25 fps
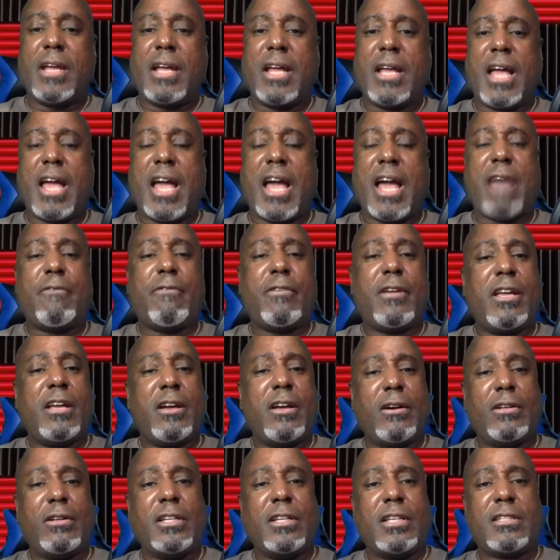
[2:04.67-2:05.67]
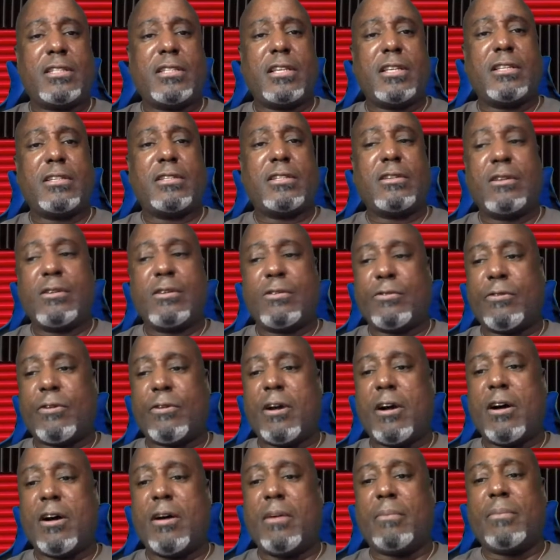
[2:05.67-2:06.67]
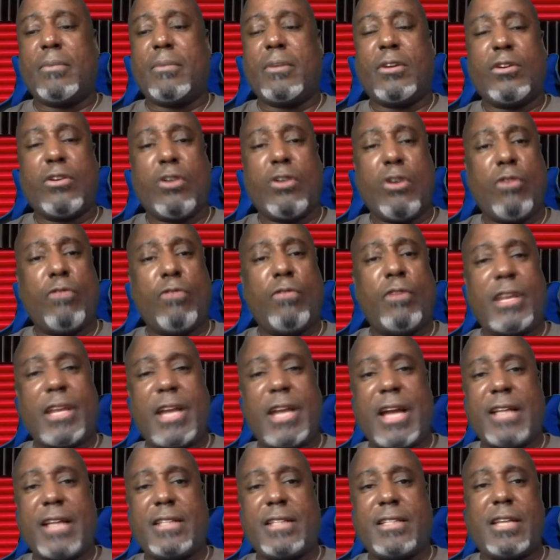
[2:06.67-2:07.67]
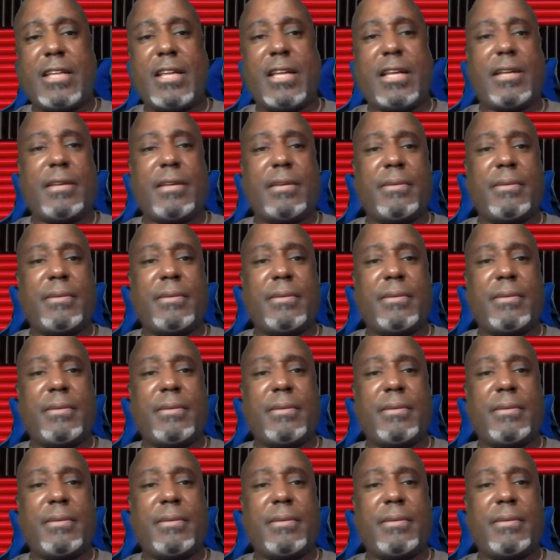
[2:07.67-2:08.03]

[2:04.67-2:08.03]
have illnesses from COVID-19.